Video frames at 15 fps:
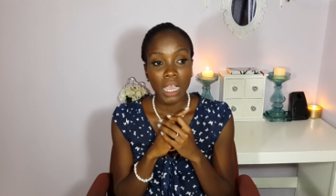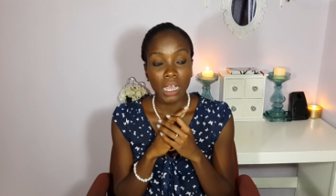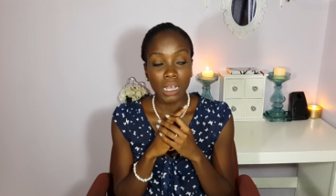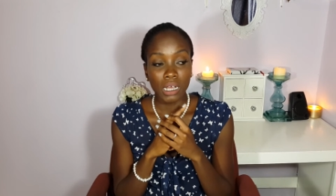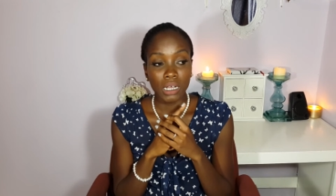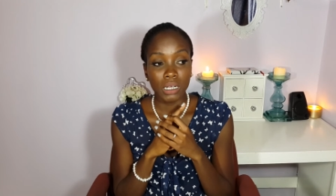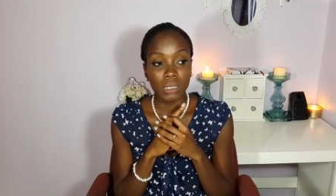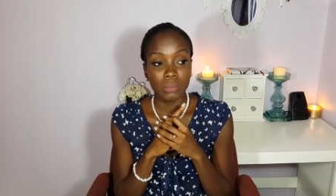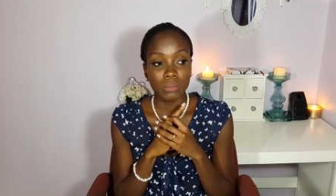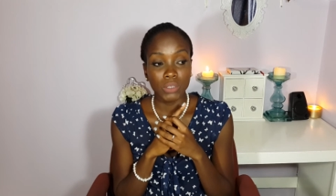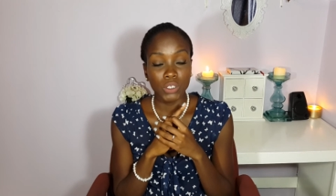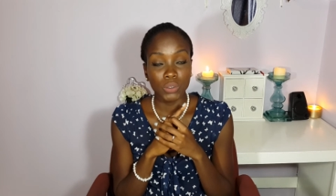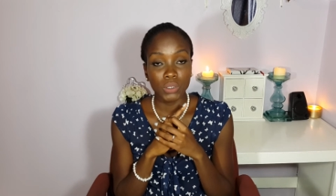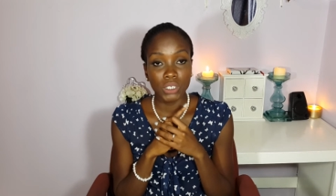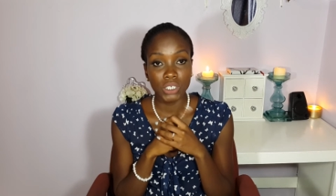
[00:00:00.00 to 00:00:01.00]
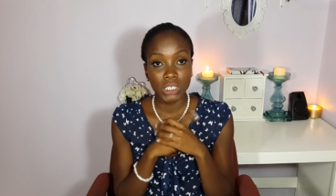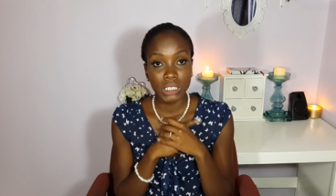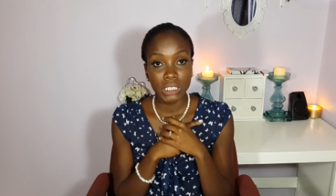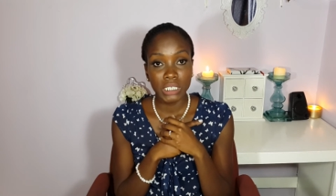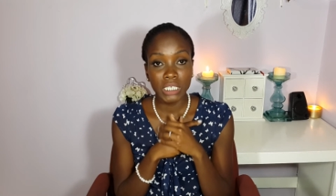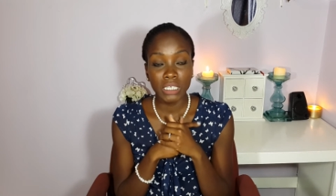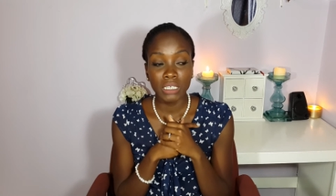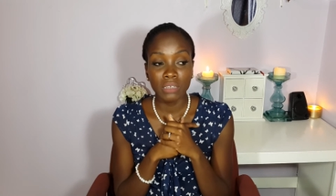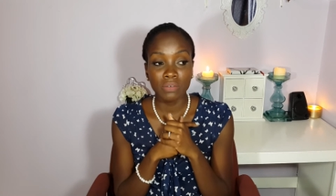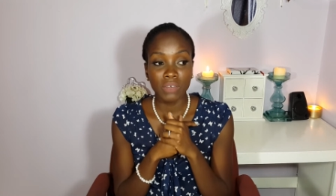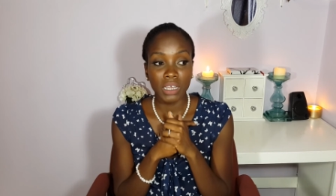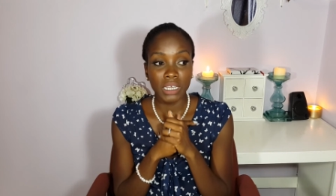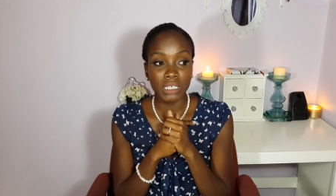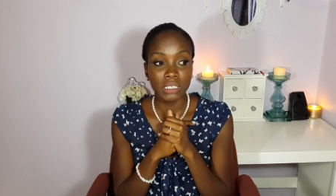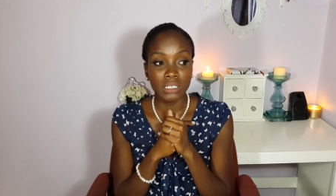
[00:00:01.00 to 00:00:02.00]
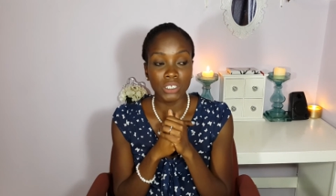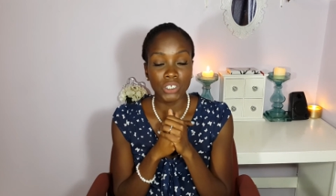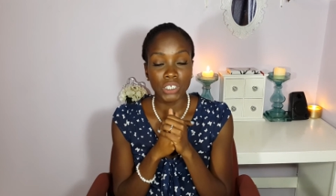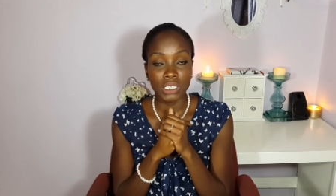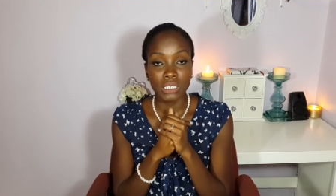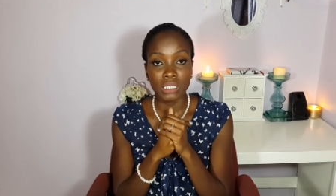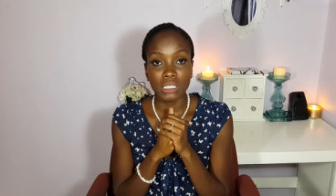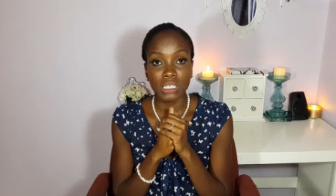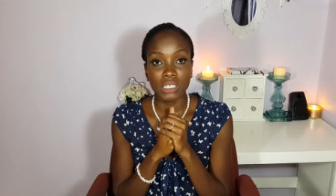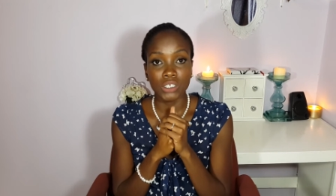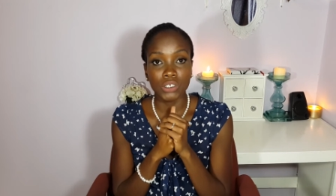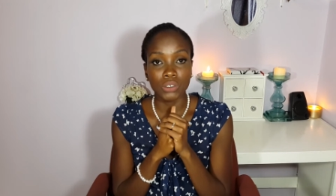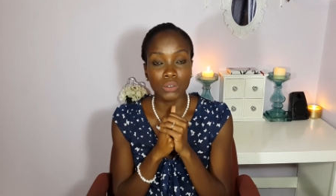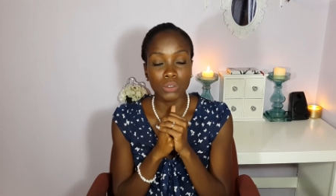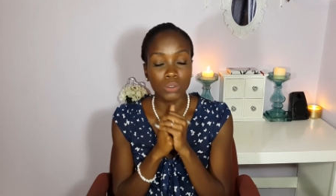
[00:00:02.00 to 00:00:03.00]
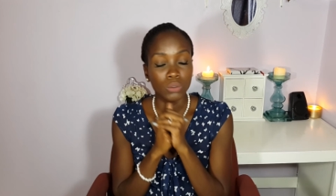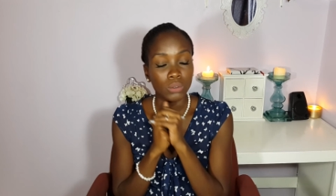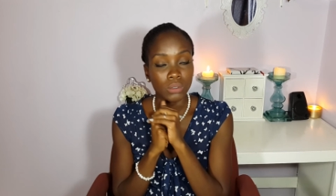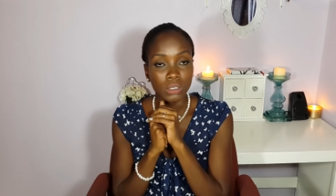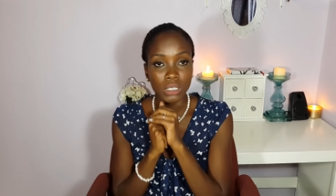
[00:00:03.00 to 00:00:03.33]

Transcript: You can just leave. I suggest that you don't